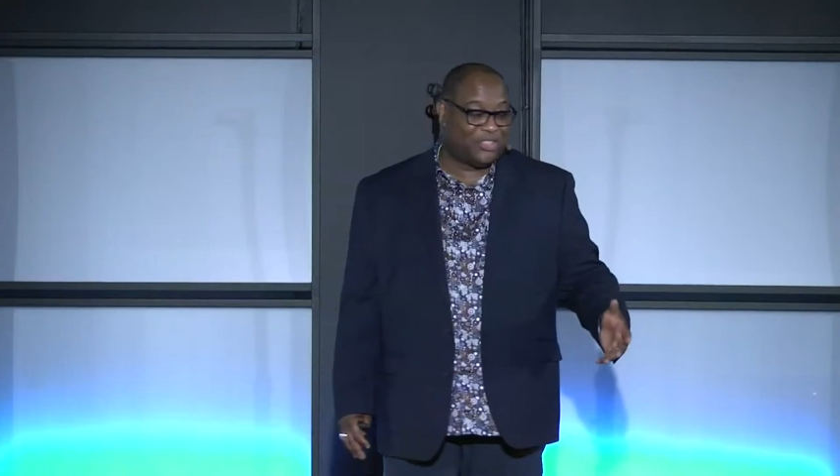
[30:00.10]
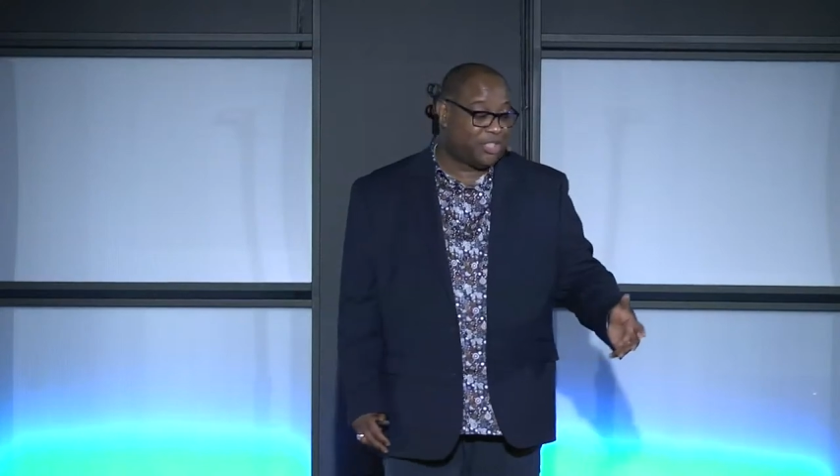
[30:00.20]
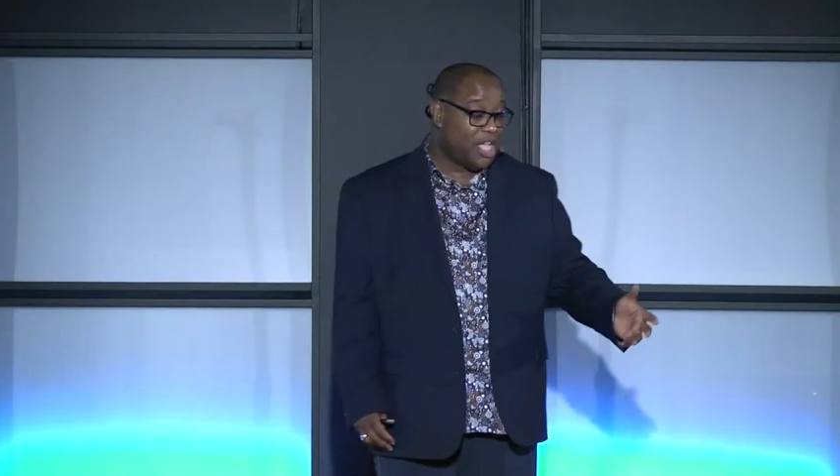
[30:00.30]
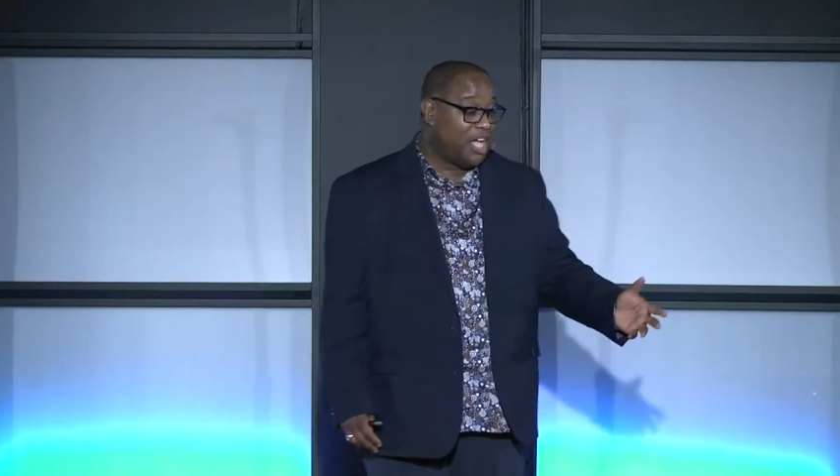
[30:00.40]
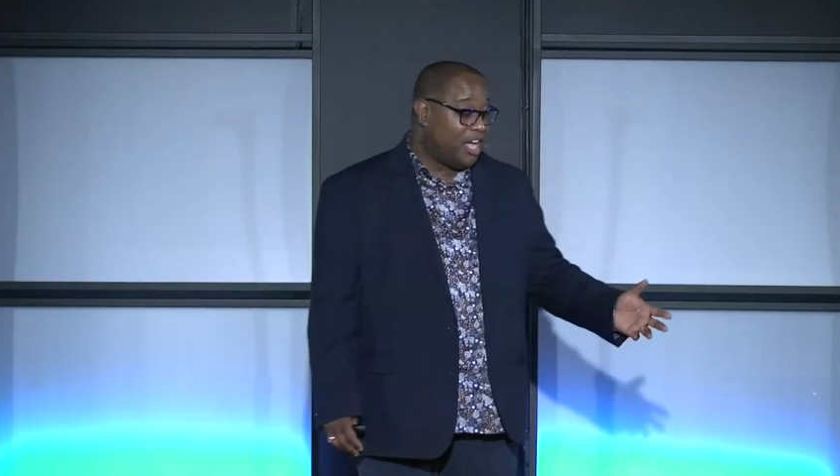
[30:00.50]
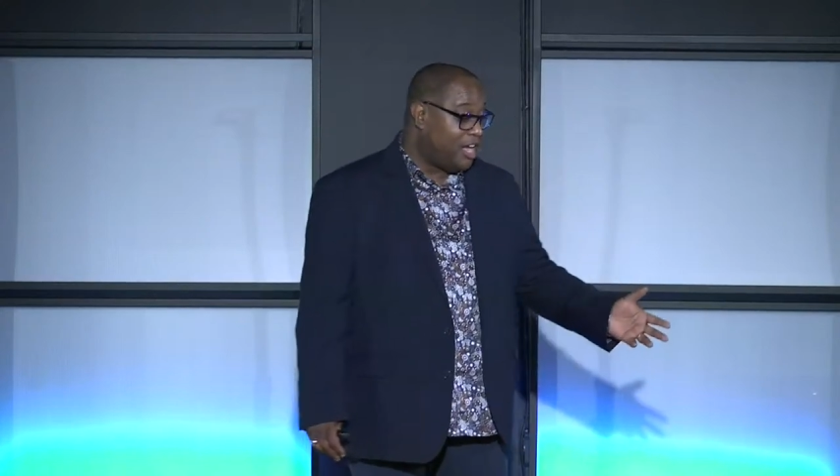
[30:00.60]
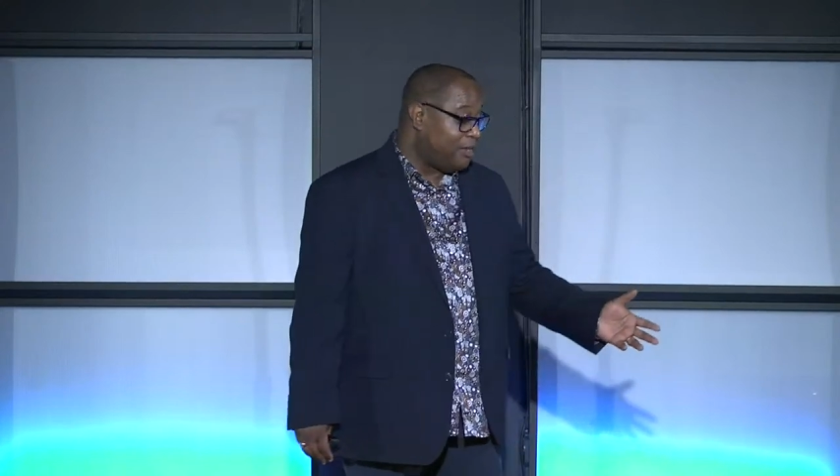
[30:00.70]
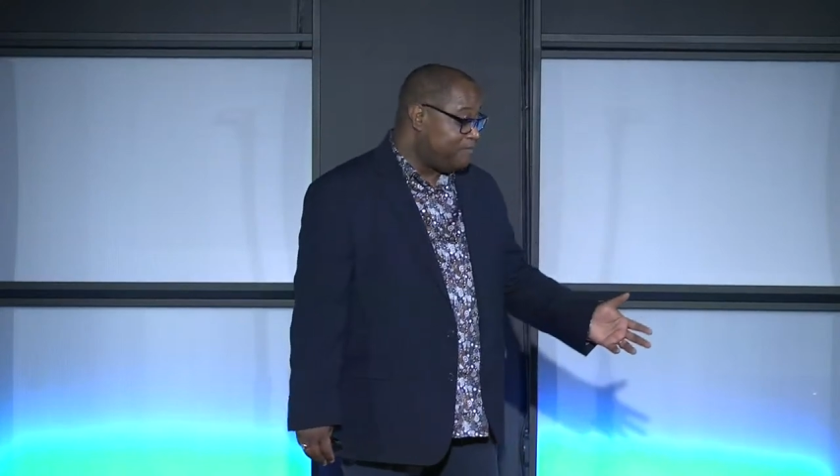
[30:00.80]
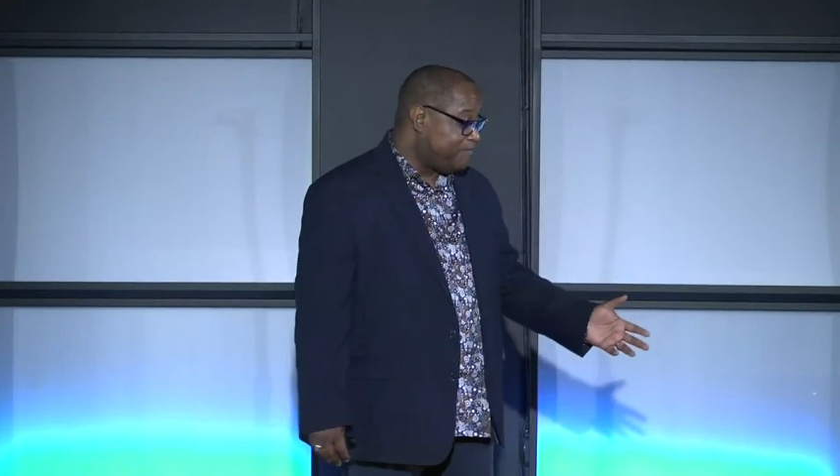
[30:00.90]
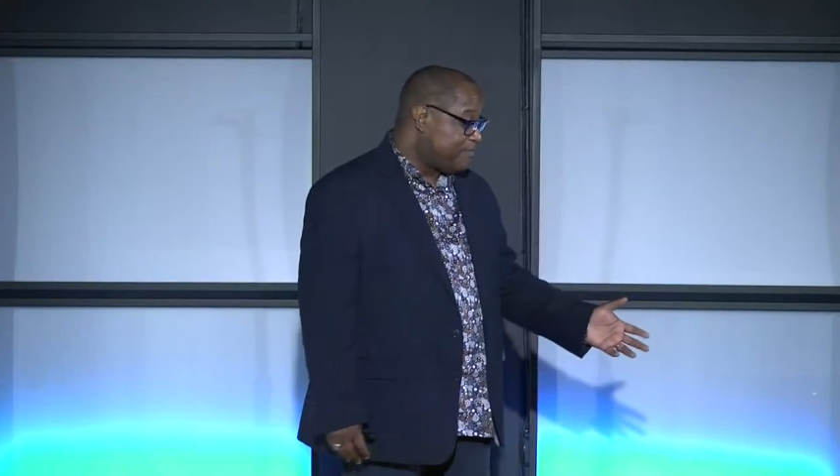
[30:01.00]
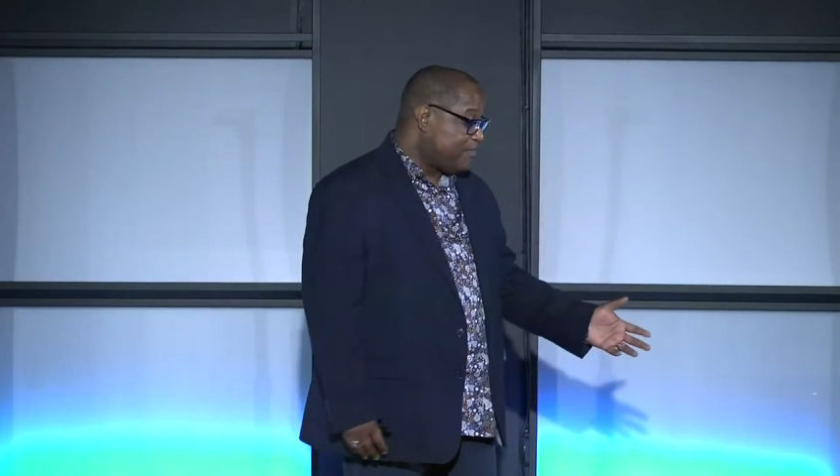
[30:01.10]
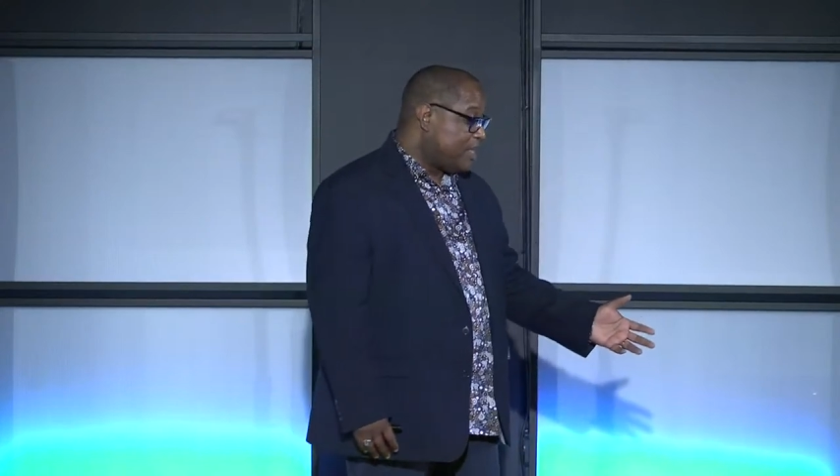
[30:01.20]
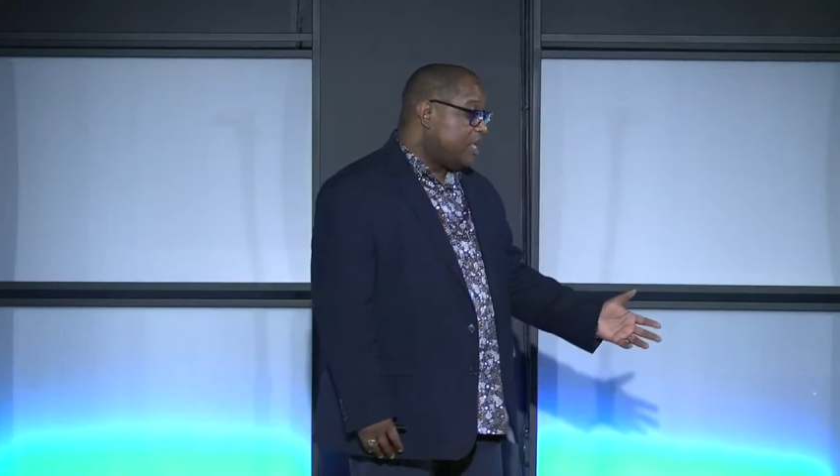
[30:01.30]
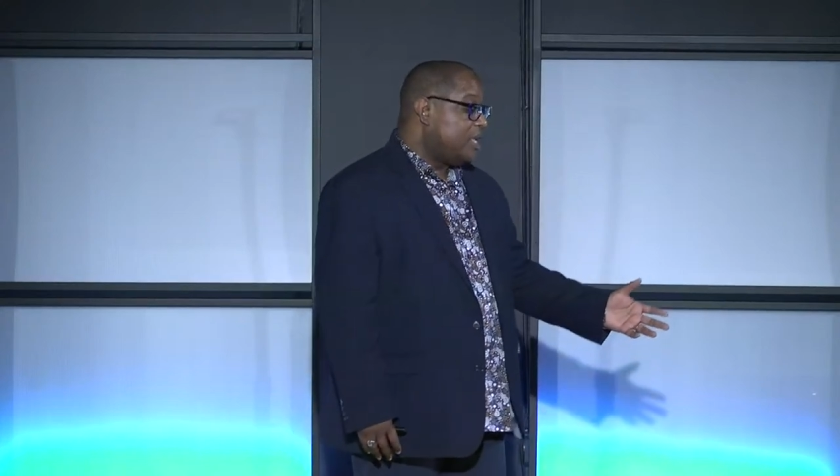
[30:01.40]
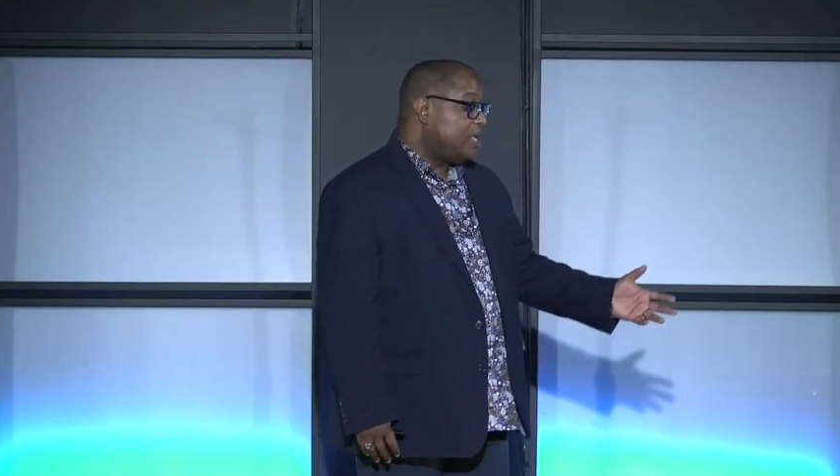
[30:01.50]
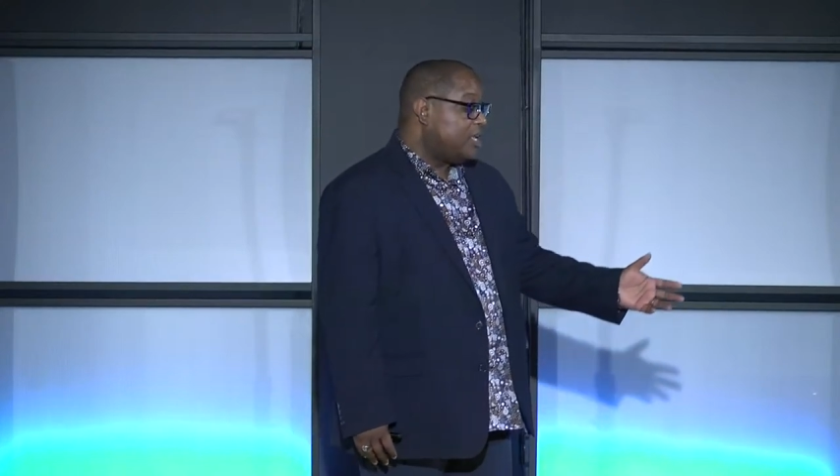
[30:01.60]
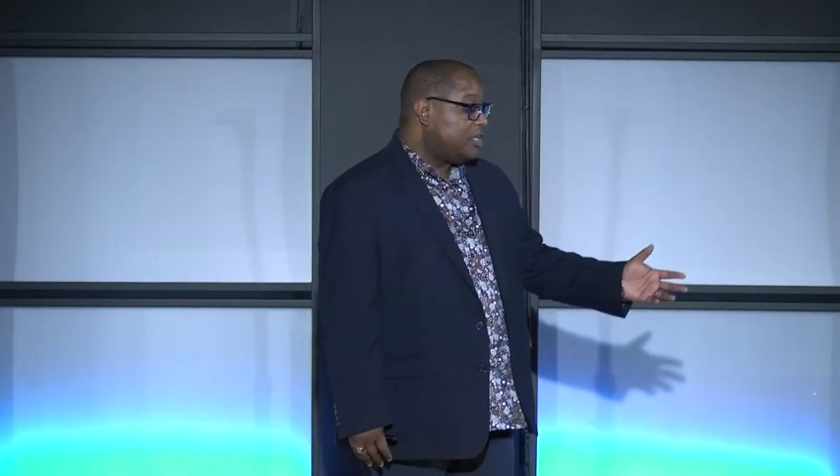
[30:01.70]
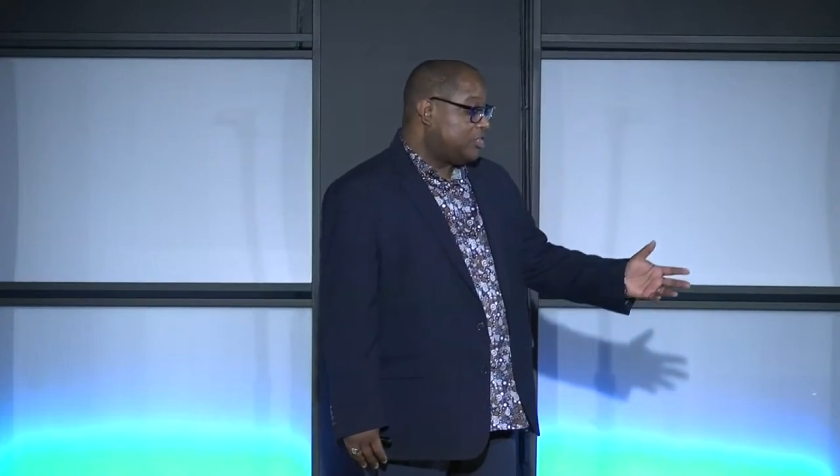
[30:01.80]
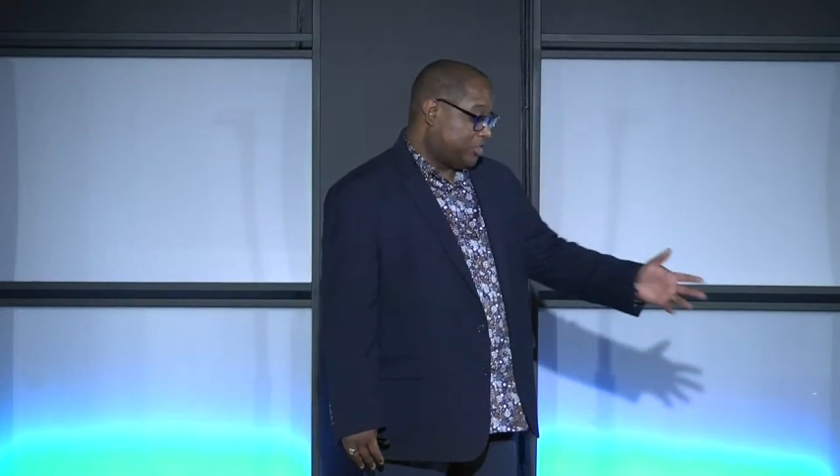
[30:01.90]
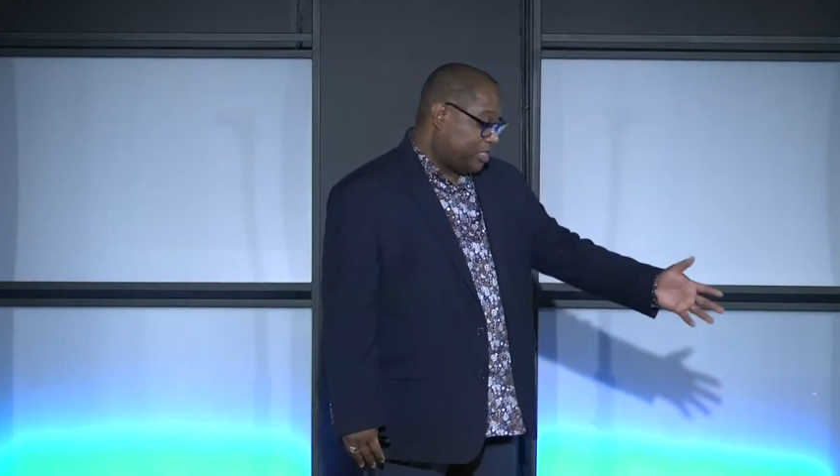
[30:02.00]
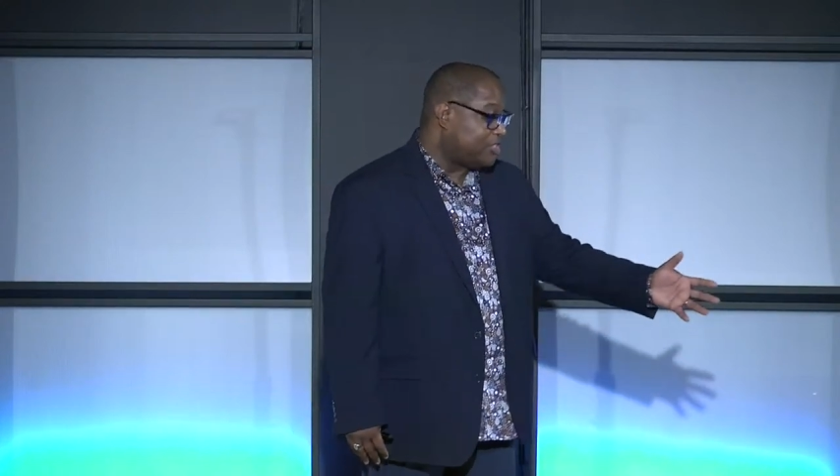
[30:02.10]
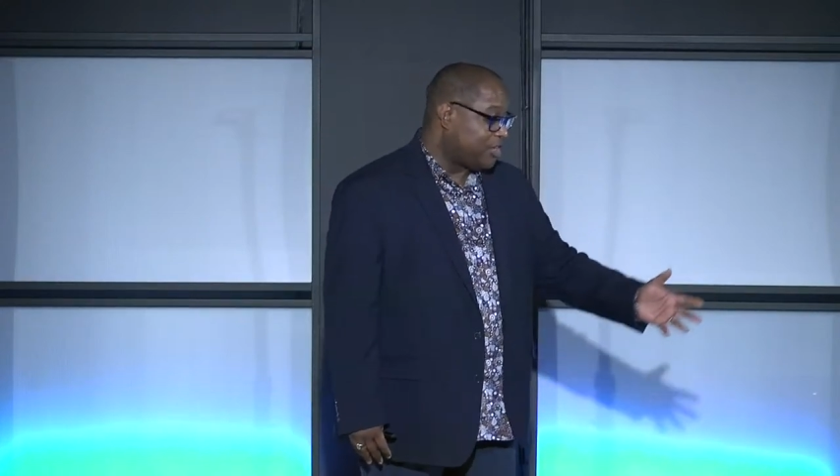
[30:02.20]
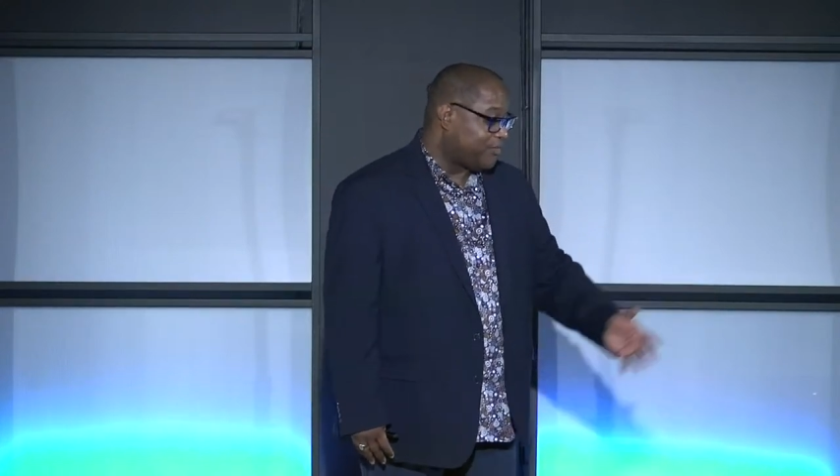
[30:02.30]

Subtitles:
goes, your sins